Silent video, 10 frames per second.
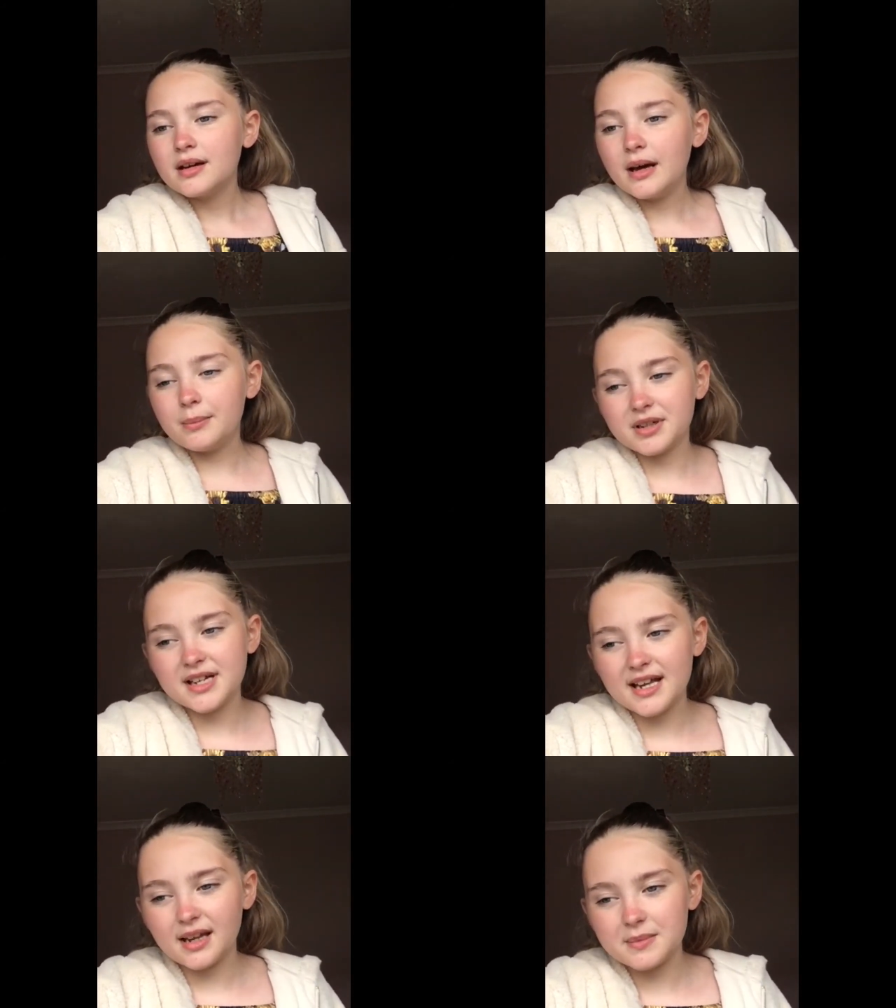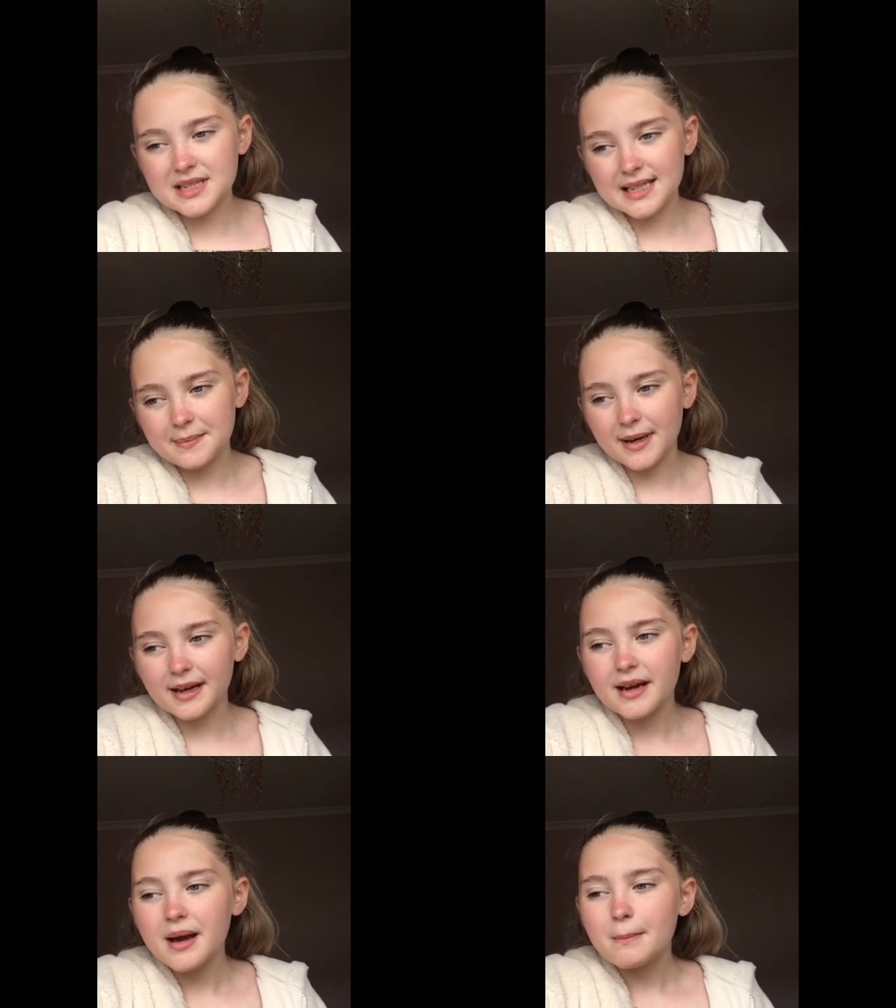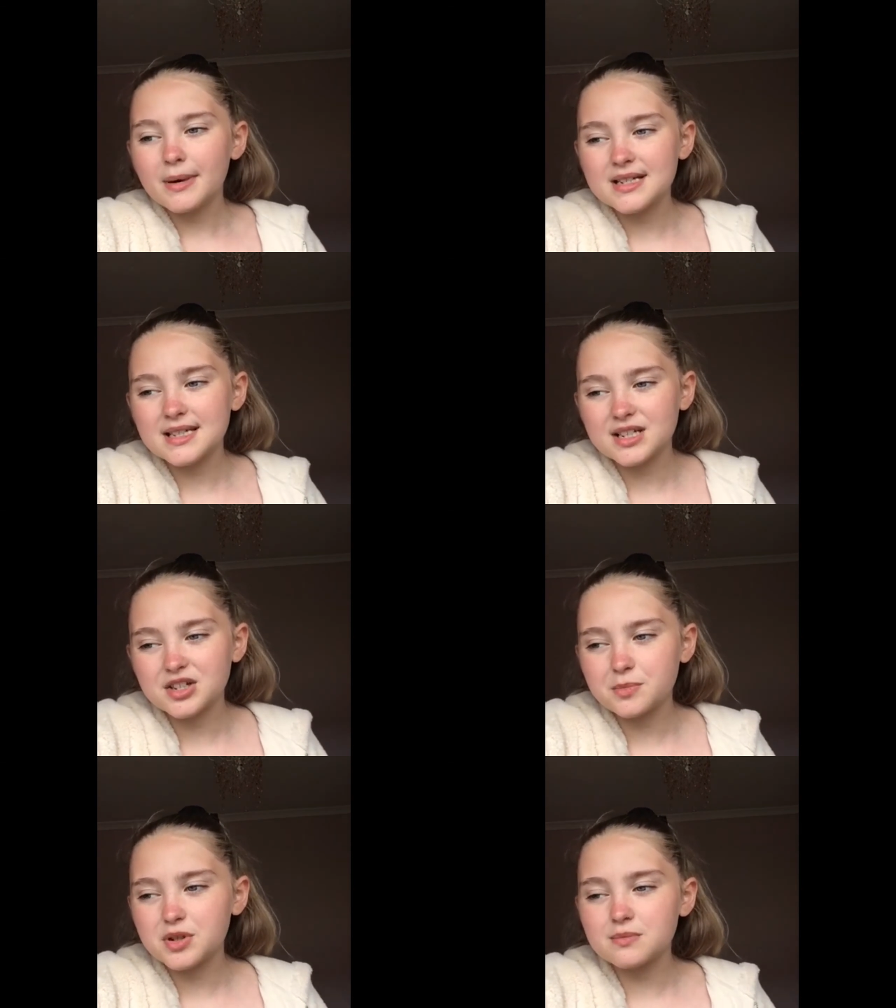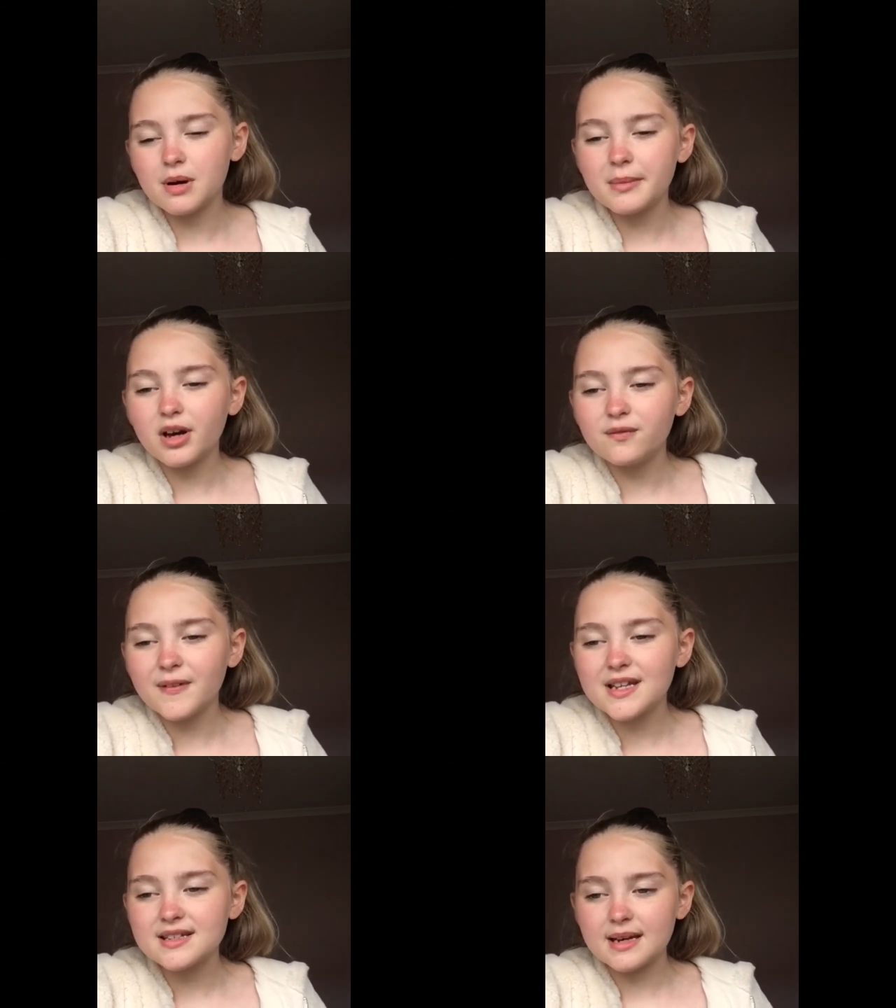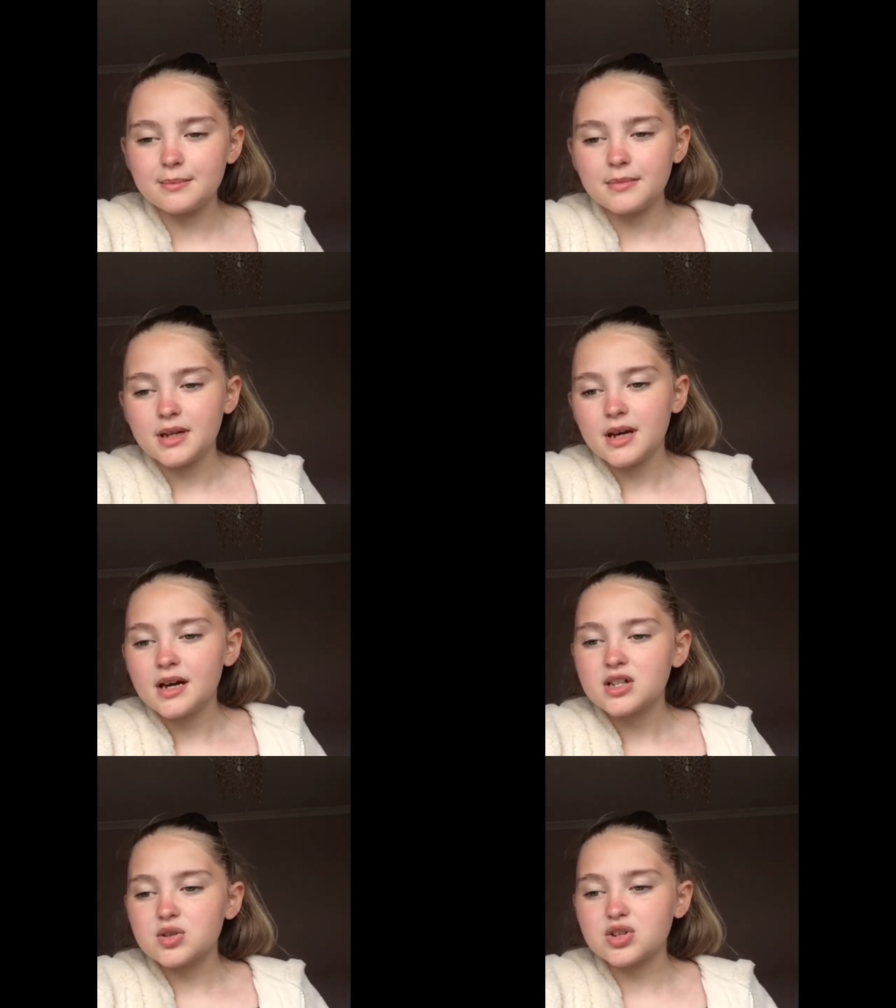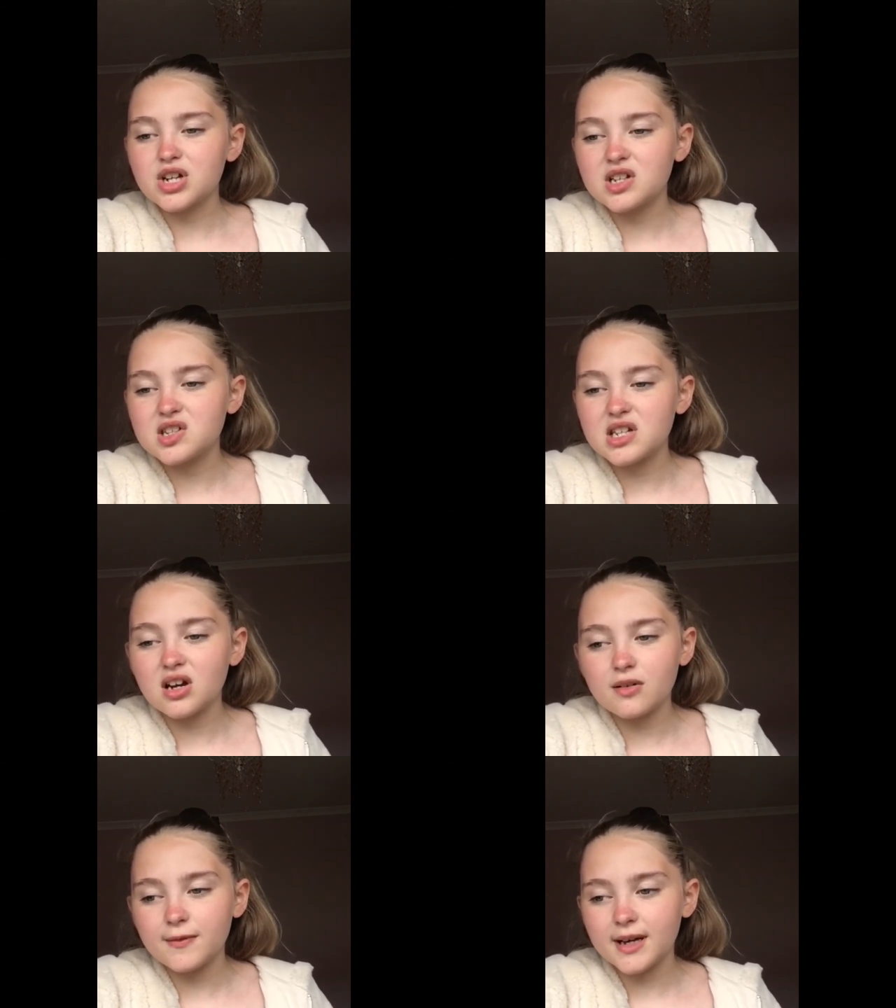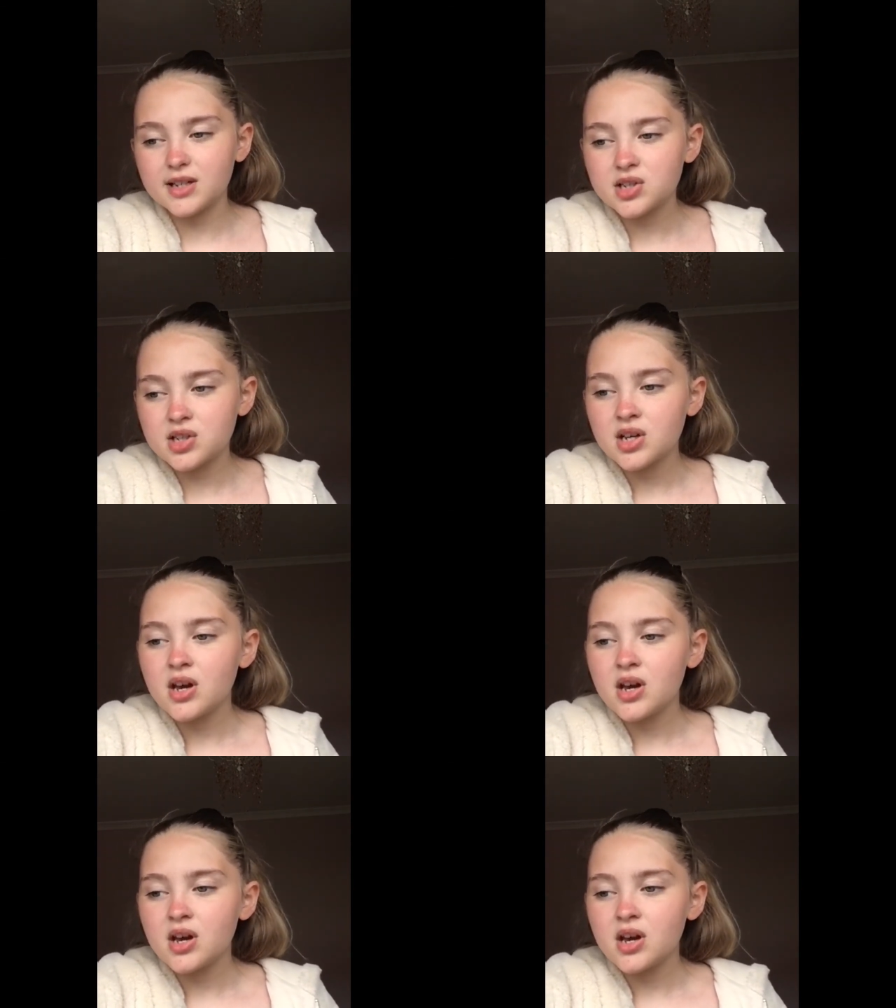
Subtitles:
and pretend I'm sleeping. My sister puts Mummy on FaceTime so she can see her face.